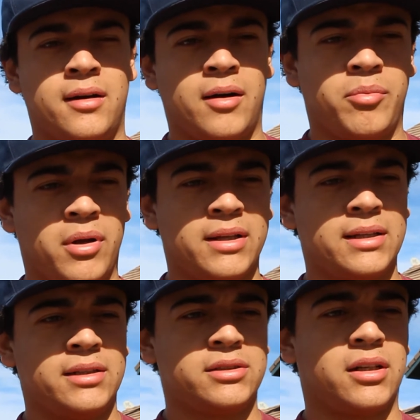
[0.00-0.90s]
I'll probably
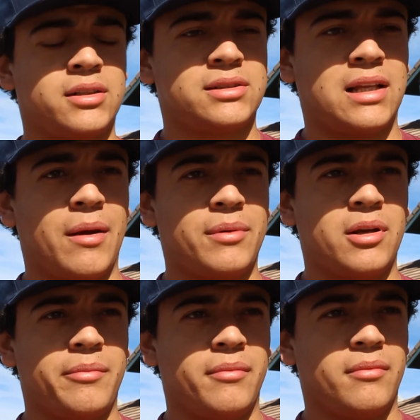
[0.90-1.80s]
start slapping
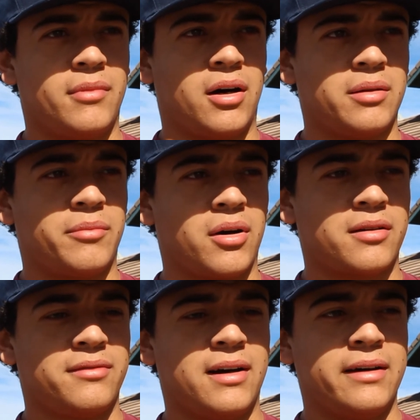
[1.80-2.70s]
it on the Mark
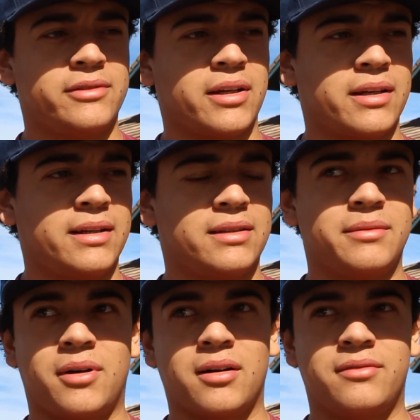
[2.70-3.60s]
5 so I can get the
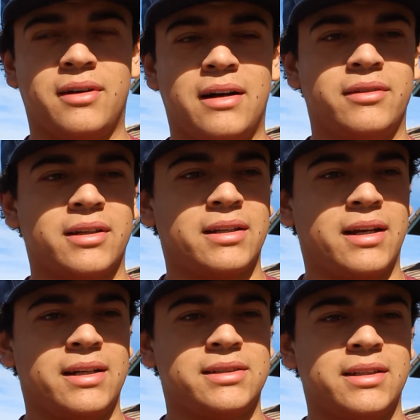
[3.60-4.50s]
Mark 5 looking
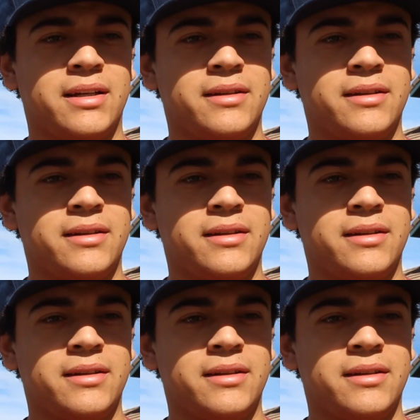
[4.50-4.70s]
nice again.